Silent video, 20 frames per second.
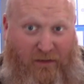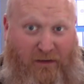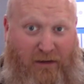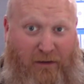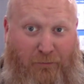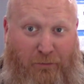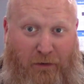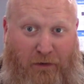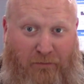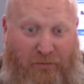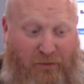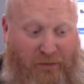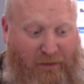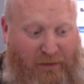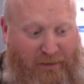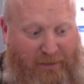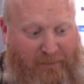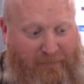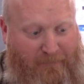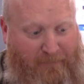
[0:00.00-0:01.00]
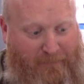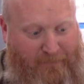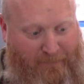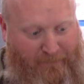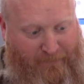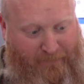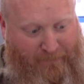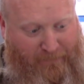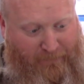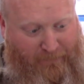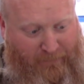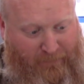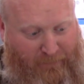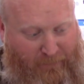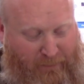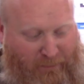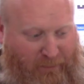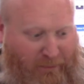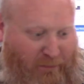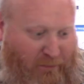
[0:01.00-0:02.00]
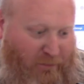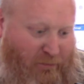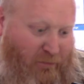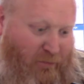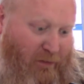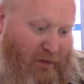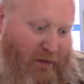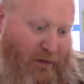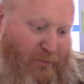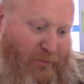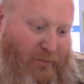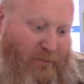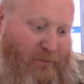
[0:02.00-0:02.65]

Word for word: I keep everything crap.